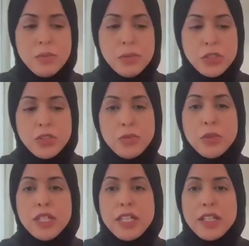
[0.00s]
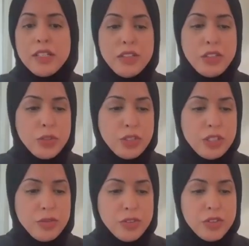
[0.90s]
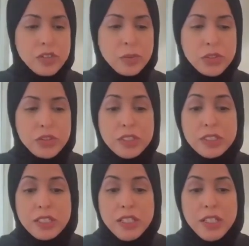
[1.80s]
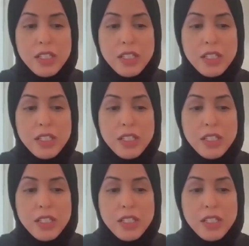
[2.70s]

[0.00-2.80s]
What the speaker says: the mission of Bulgaria in New York for this opportunity.